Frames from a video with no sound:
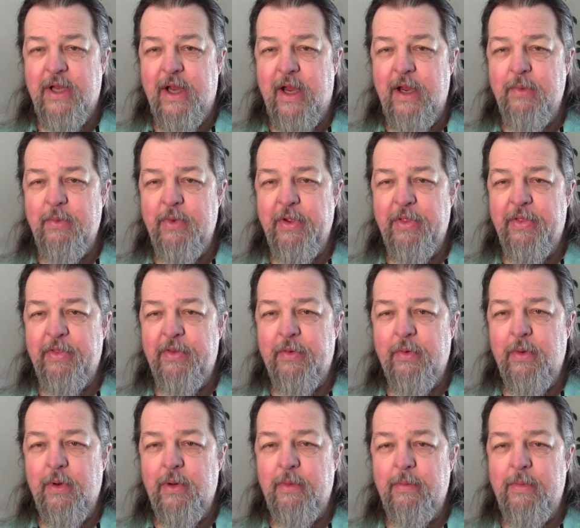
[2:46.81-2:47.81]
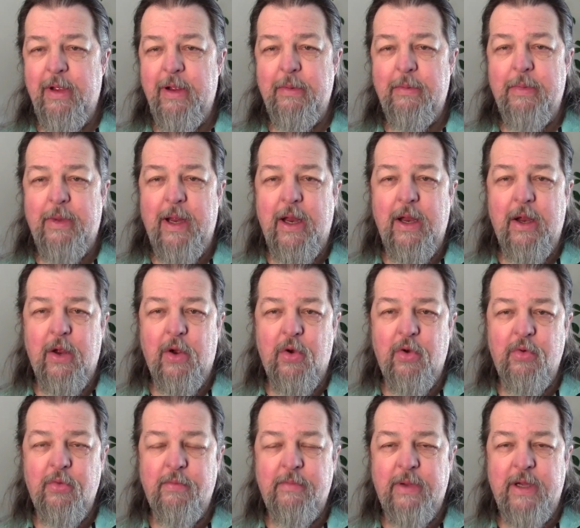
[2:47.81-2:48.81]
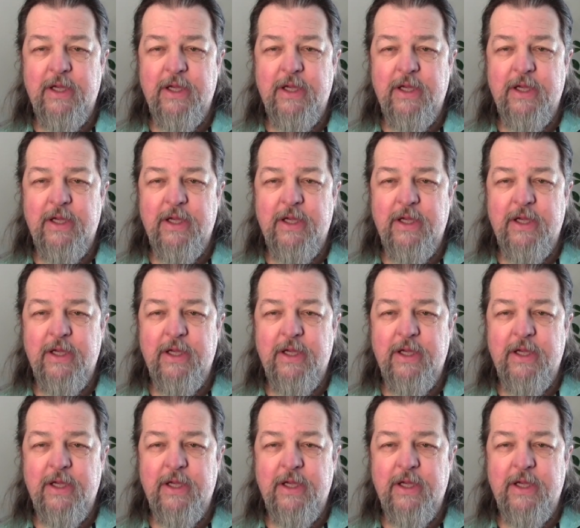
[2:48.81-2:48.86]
I went through and made my own